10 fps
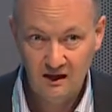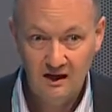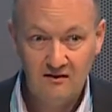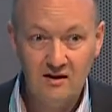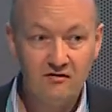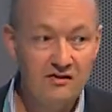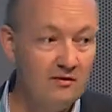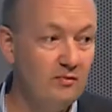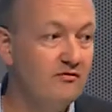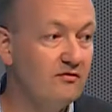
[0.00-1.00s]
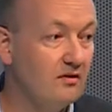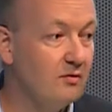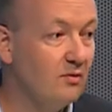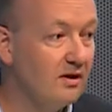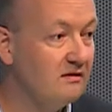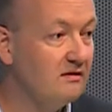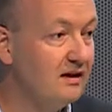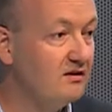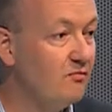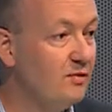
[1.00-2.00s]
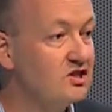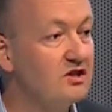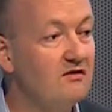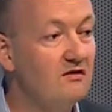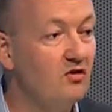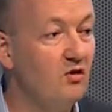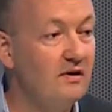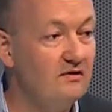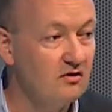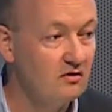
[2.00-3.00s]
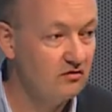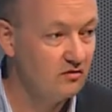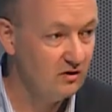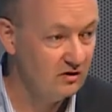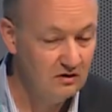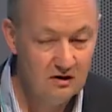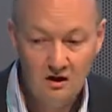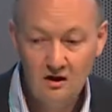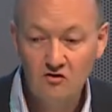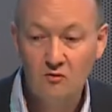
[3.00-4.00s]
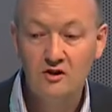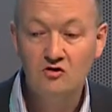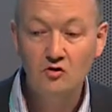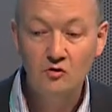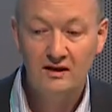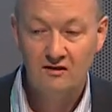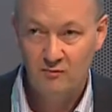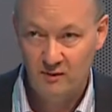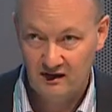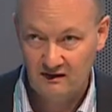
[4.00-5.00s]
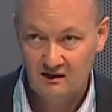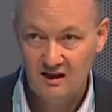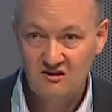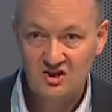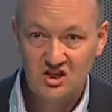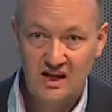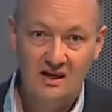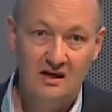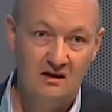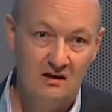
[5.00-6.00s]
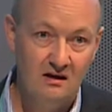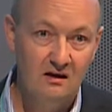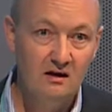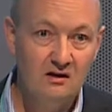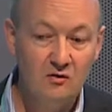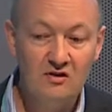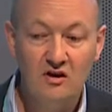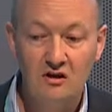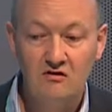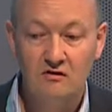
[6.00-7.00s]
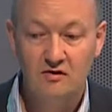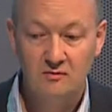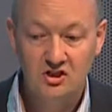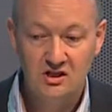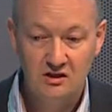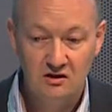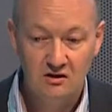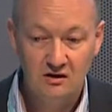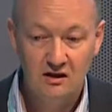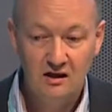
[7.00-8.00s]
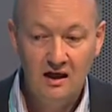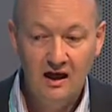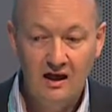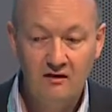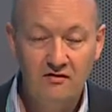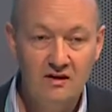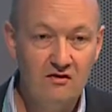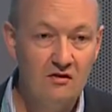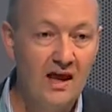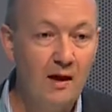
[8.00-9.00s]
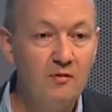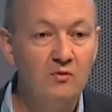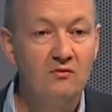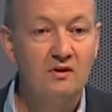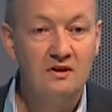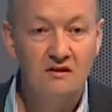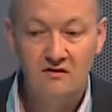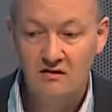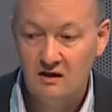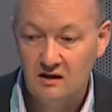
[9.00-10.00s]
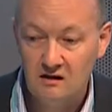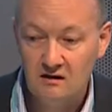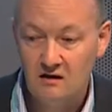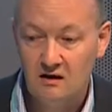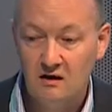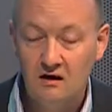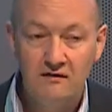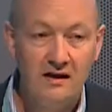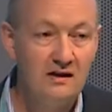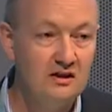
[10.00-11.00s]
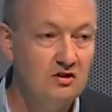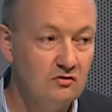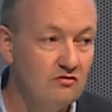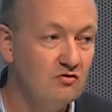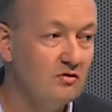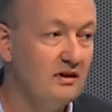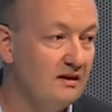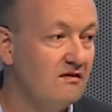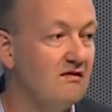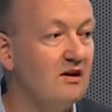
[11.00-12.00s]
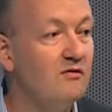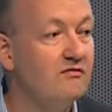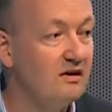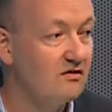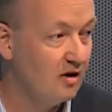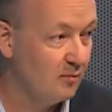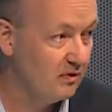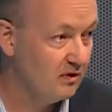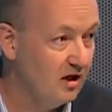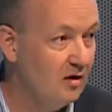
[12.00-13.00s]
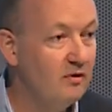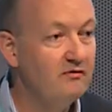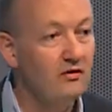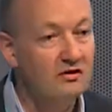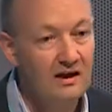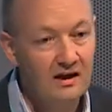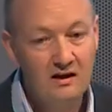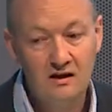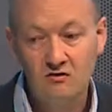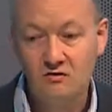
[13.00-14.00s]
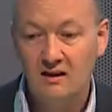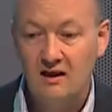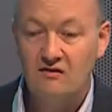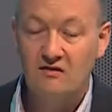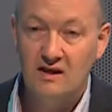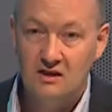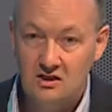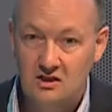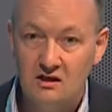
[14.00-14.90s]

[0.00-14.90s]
As I've said before, we want that the specialist is always in control. So we do expect that he's checking the results of the machine learning. And if he is not happy with what he is seeing, then he should do the necessary fix-up before taking it to the next stage.